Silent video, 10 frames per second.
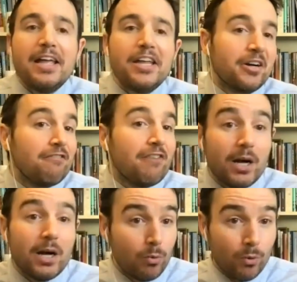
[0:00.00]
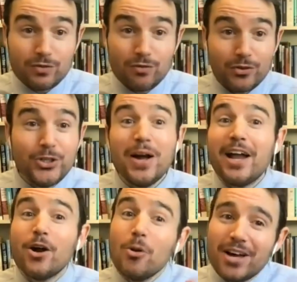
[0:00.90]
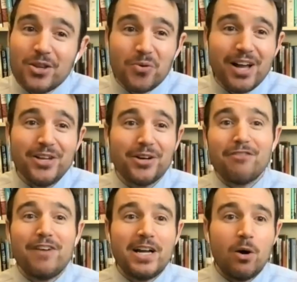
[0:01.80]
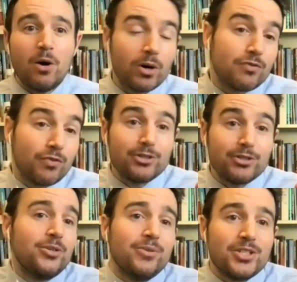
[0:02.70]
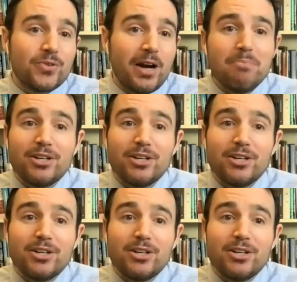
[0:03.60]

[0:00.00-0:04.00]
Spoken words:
You're going to find out what works for you. And oh, by the way, you're going to find out what works for your students, right?